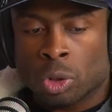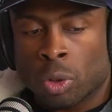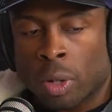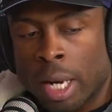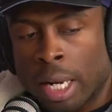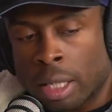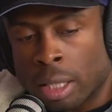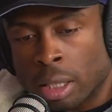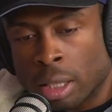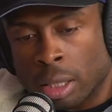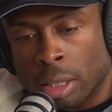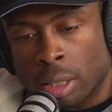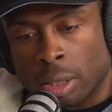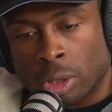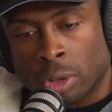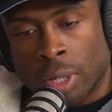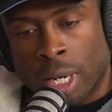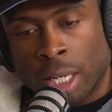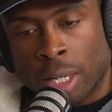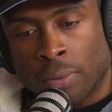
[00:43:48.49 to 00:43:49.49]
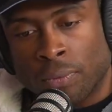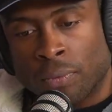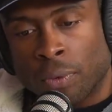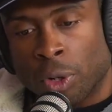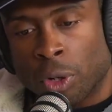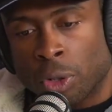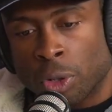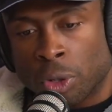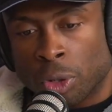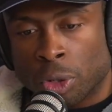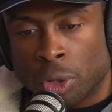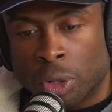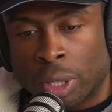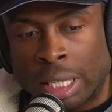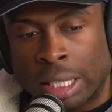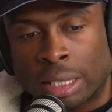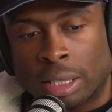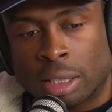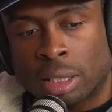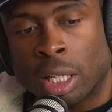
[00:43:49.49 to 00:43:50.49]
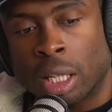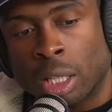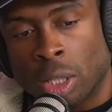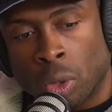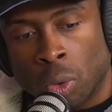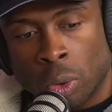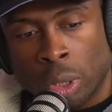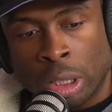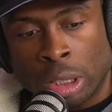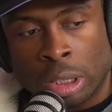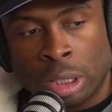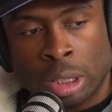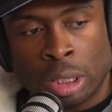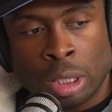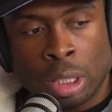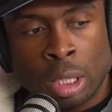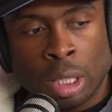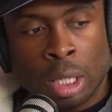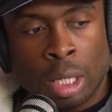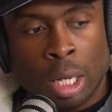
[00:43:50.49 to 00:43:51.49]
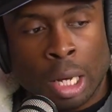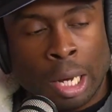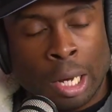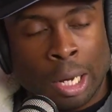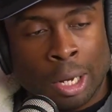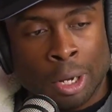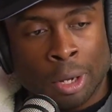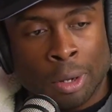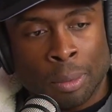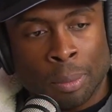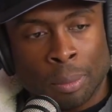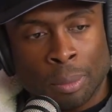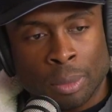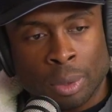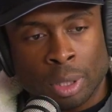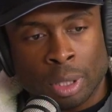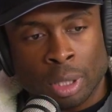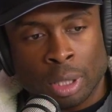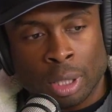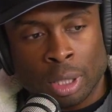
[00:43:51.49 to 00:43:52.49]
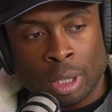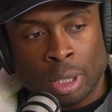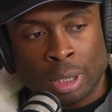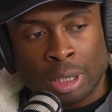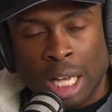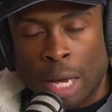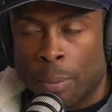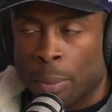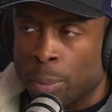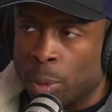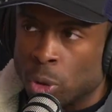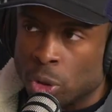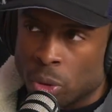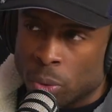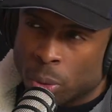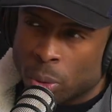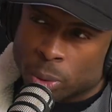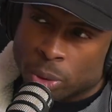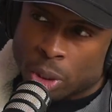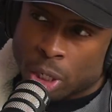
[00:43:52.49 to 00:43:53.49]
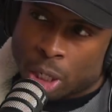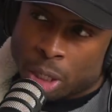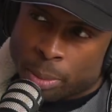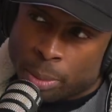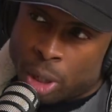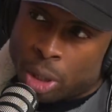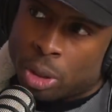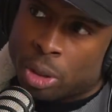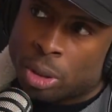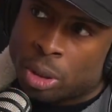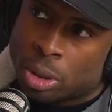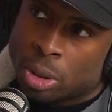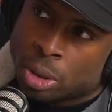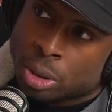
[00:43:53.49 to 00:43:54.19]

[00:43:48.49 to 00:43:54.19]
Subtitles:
to further extinguish the type of music we were talking about earlier.